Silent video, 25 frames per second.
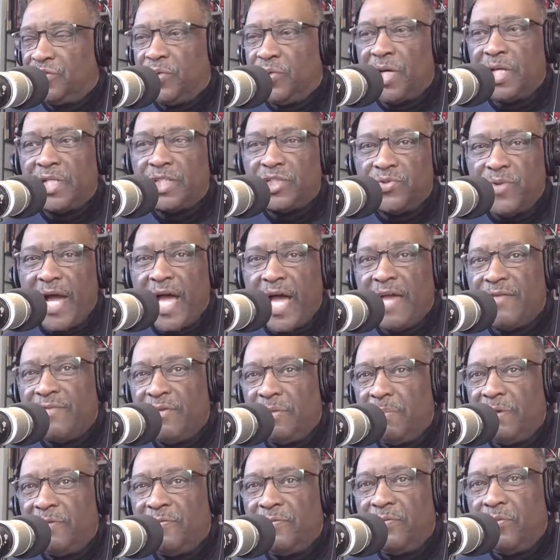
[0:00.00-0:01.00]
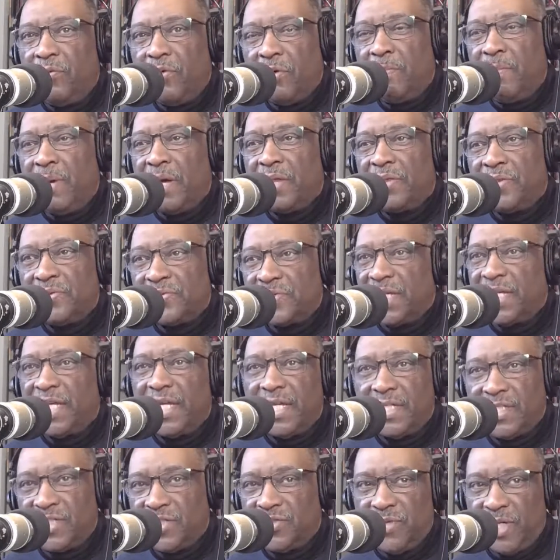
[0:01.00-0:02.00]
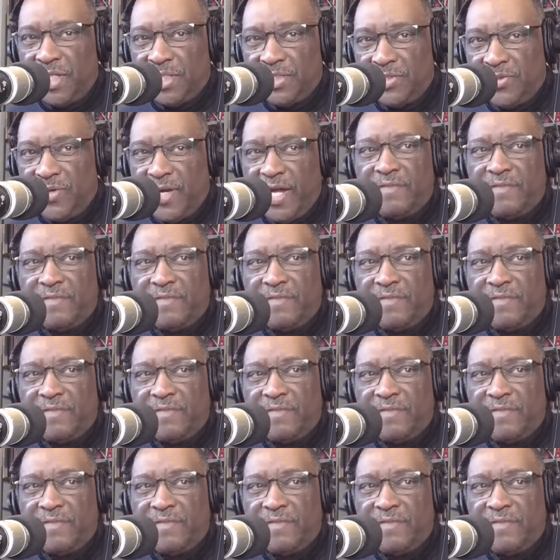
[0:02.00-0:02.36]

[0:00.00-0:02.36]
drunk driving before Mothers Against Drunk